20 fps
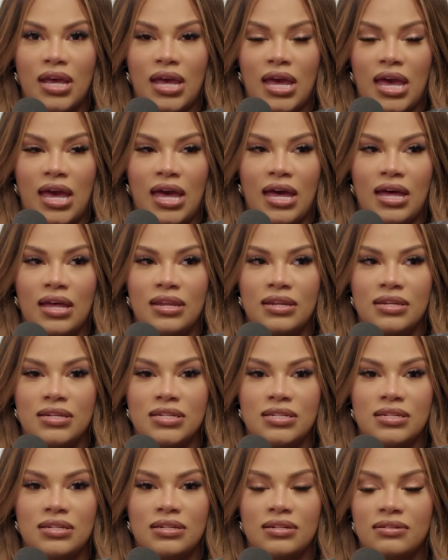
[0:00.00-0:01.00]
And
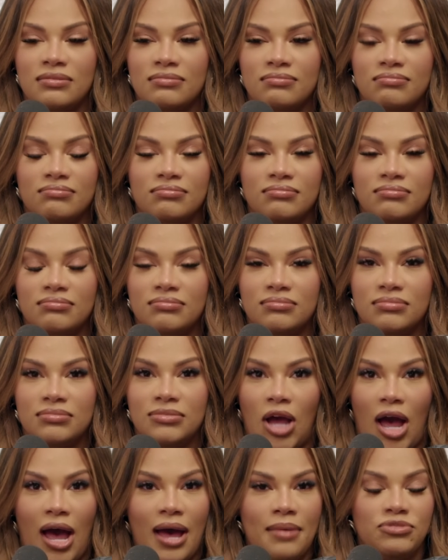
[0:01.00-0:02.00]

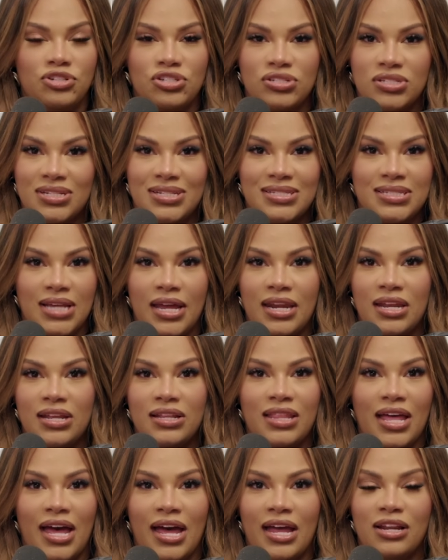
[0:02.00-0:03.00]
I'm just excited
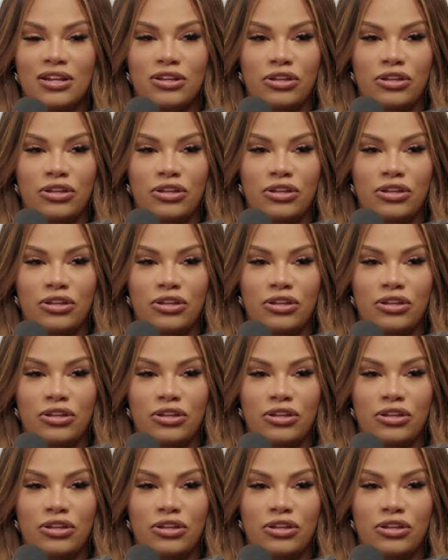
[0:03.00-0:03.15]
that